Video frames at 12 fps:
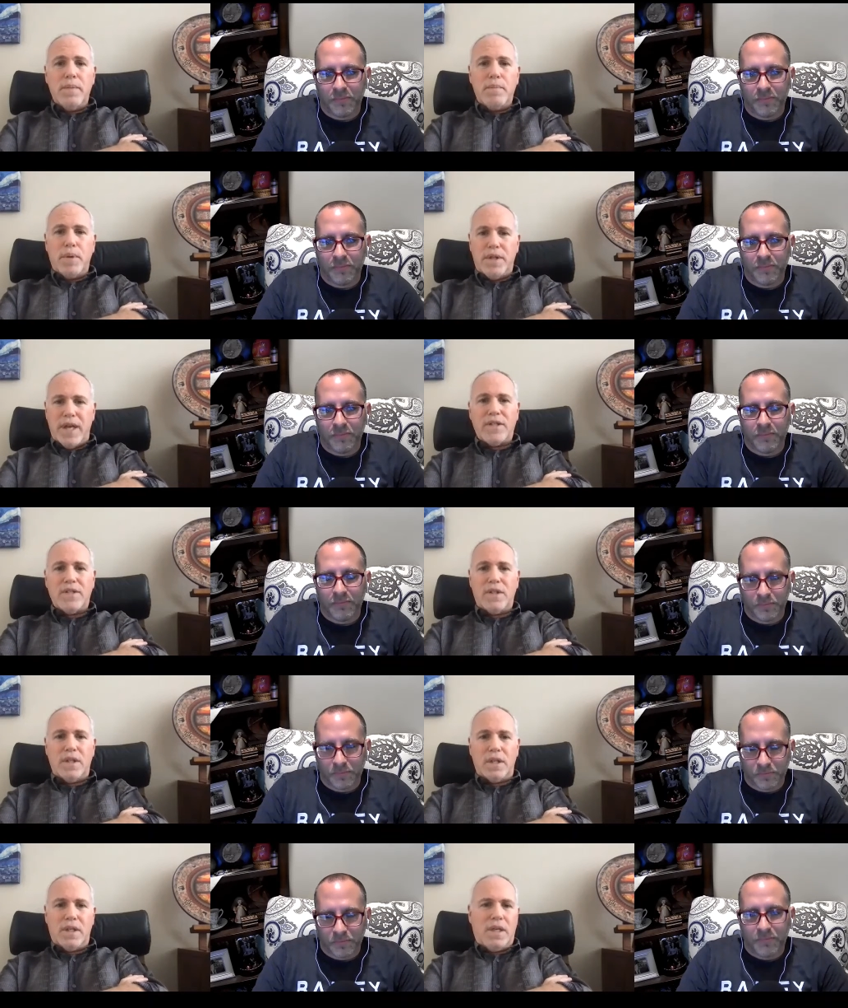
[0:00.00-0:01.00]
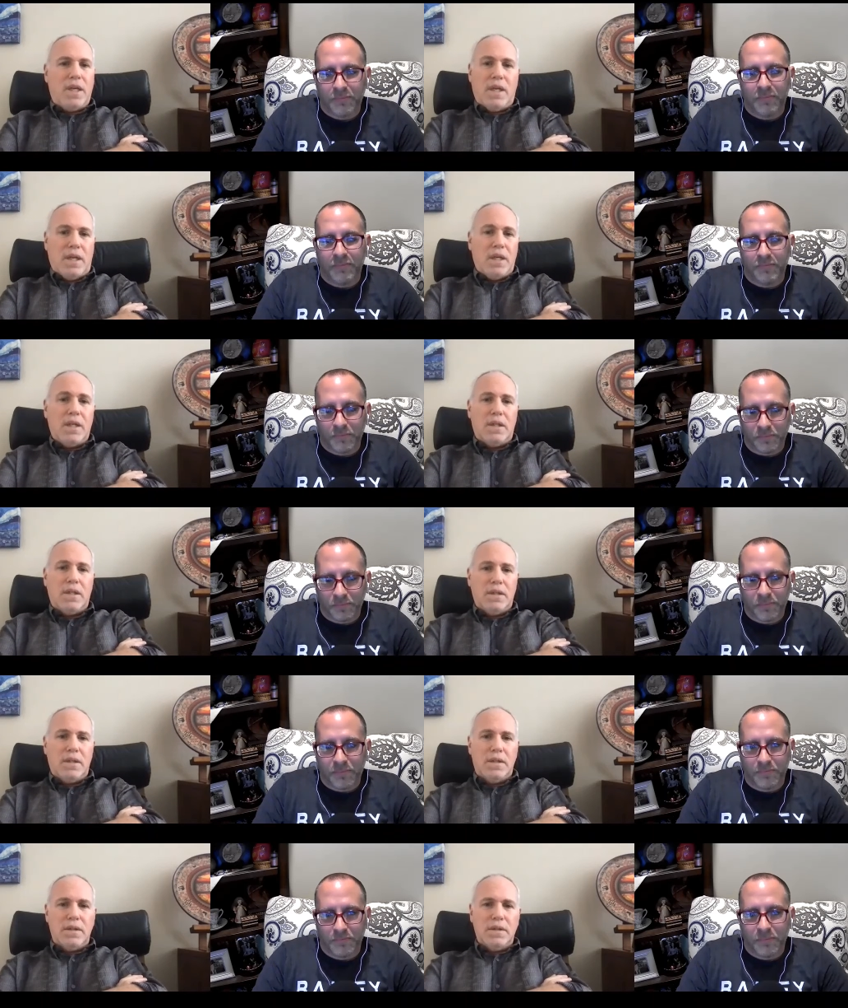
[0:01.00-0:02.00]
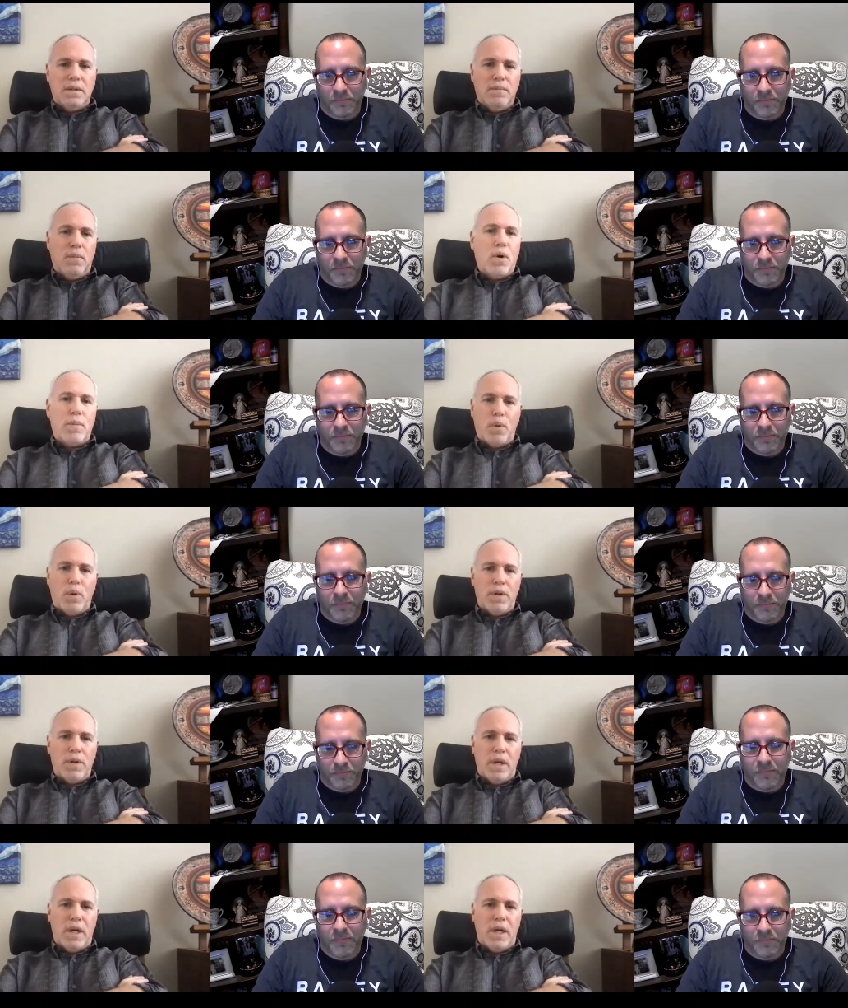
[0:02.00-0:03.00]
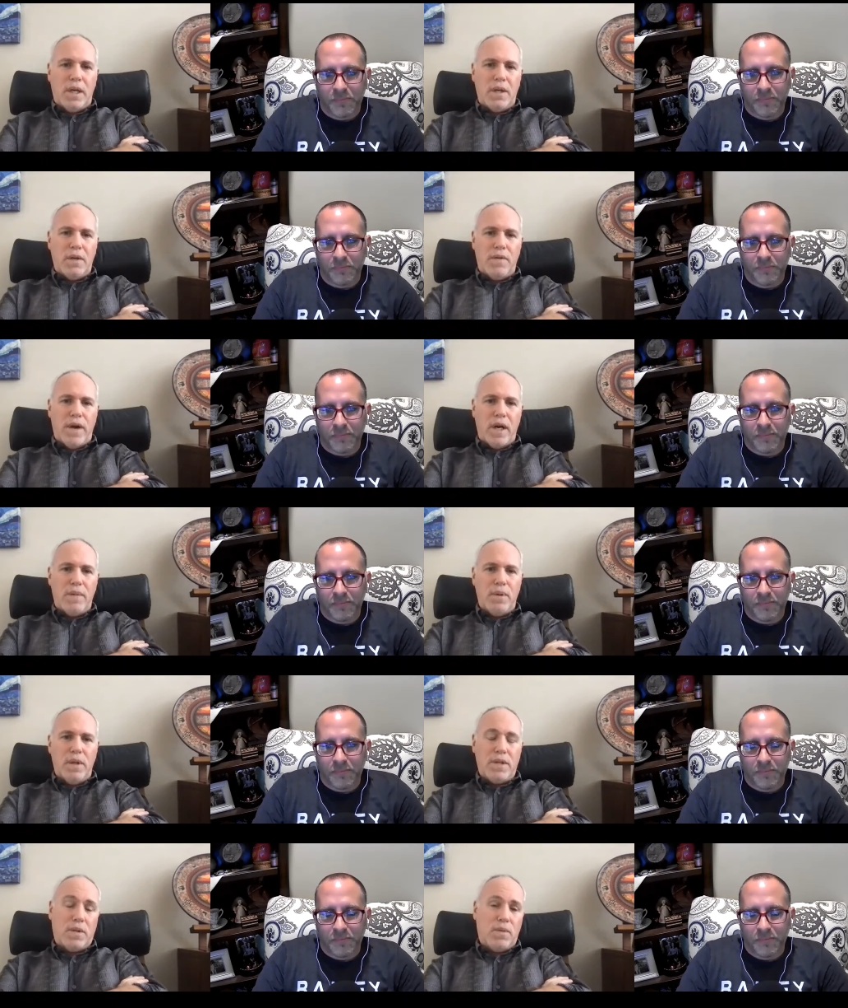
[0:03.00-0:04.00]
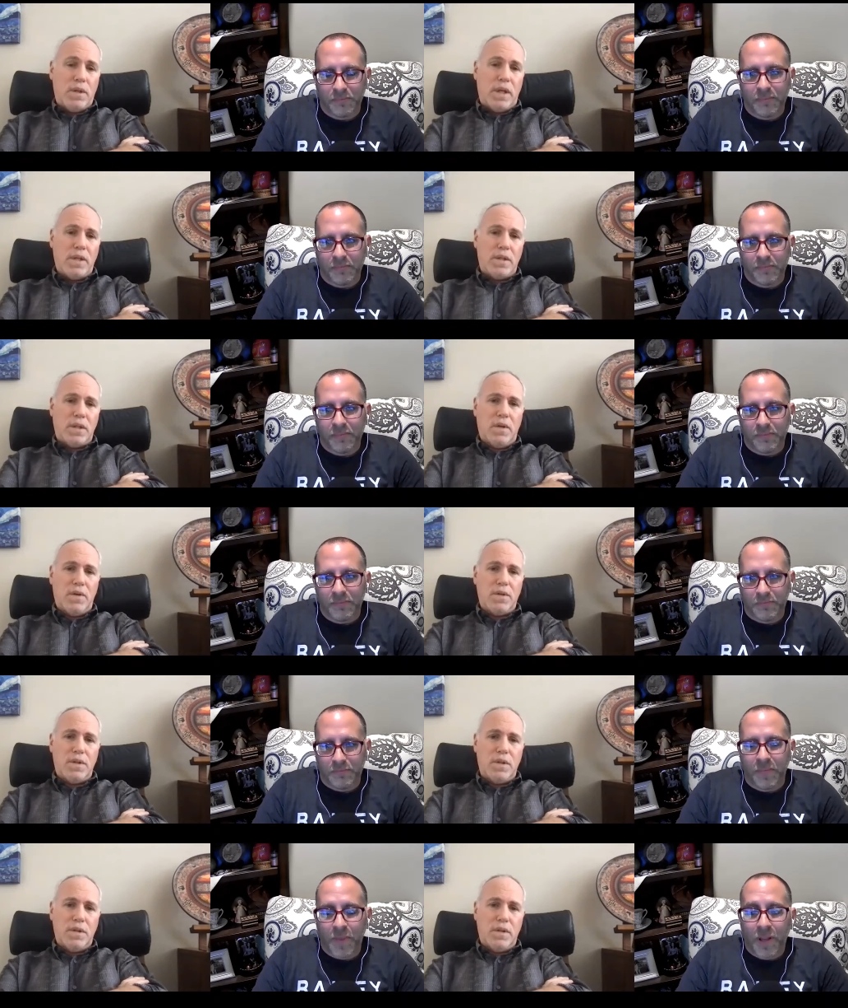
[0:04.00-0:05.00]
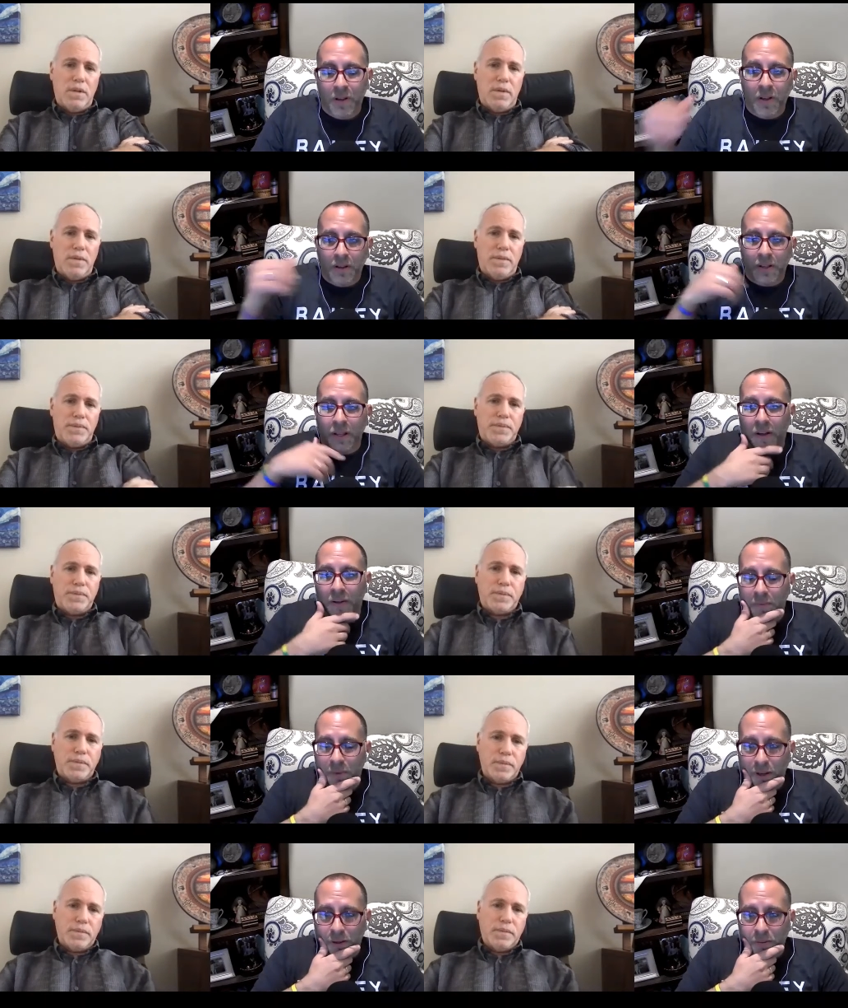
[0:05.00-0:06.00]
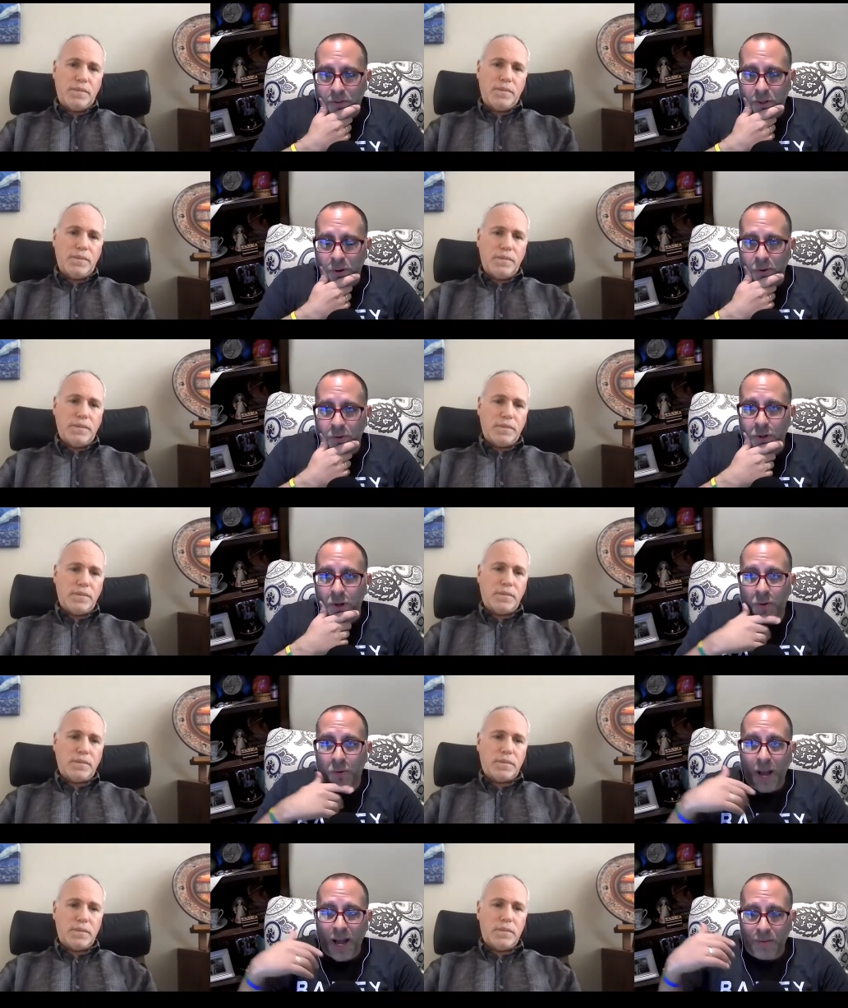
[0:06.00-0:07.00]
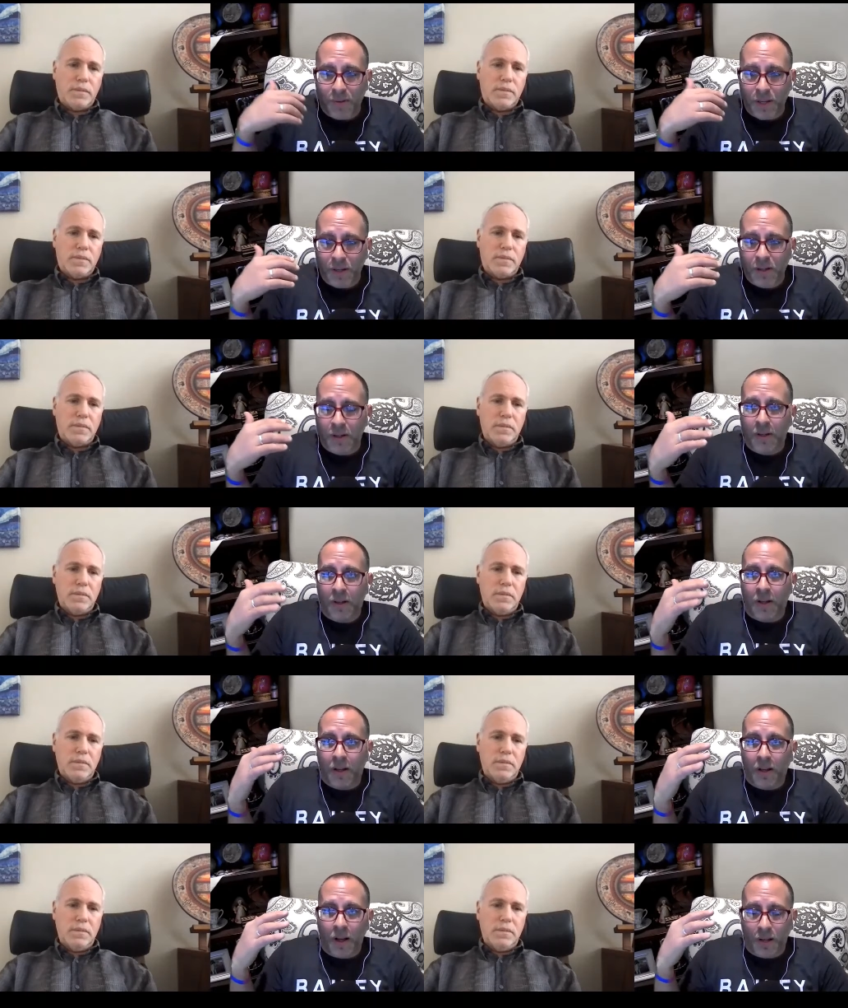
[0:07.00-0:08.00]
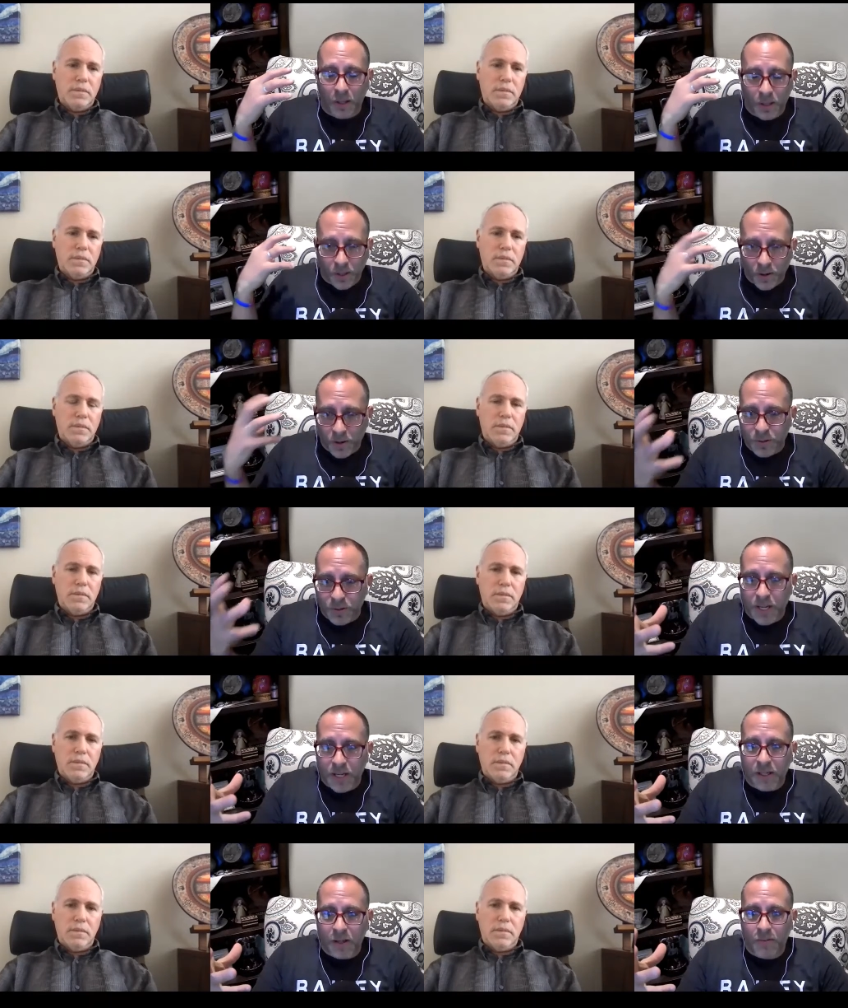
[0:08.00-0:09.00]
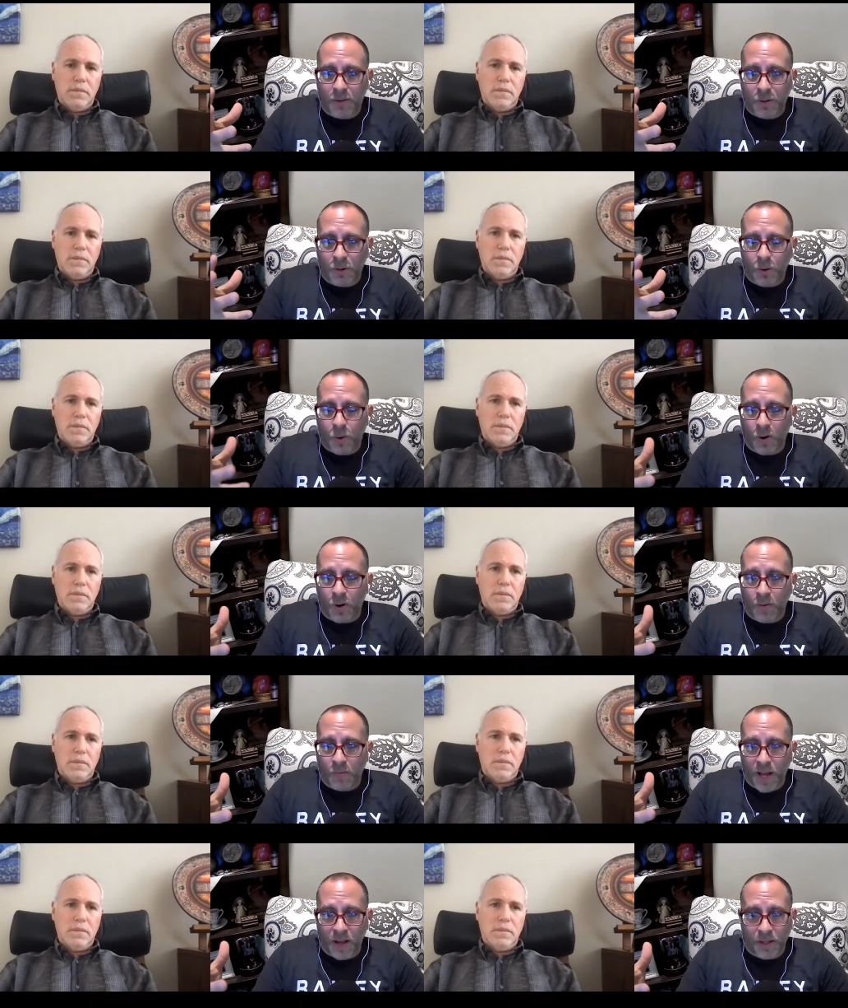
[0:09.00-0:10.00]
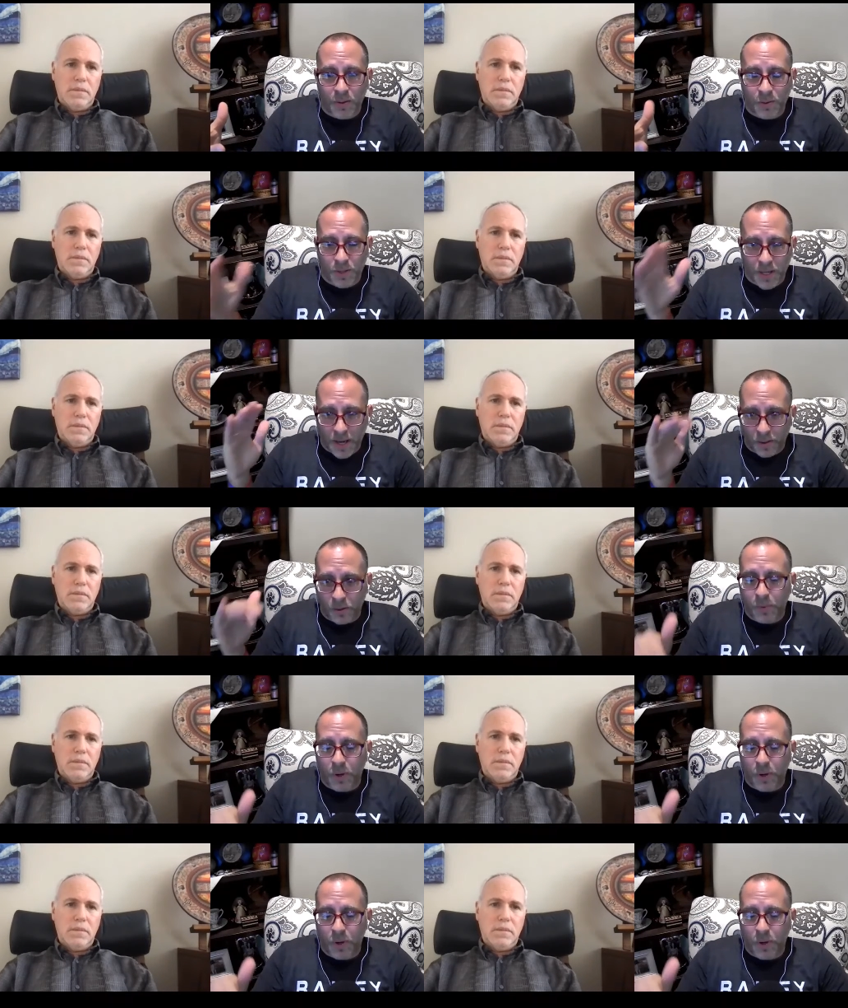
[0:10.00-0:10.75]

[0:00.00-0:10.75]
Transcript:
Speaker 1: but that's the key. More important than any other variable as it relates to culture.
Speaker 2: Yeah, yeah. So so having a clear understanding of your core values and how they're